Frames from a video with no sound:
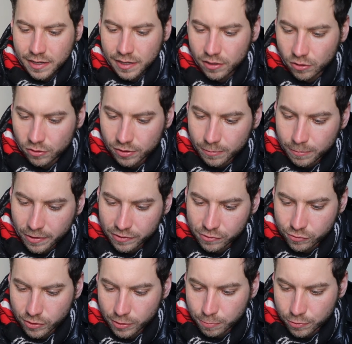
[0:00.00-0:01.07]
and only about
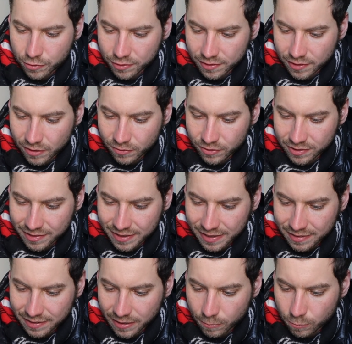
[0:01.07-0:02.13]
3% of
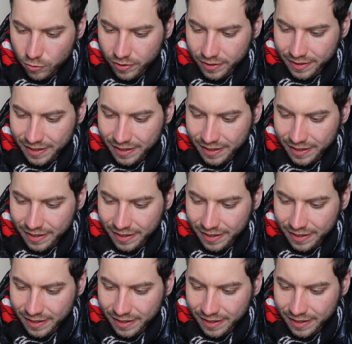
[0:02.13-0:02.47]
estates have more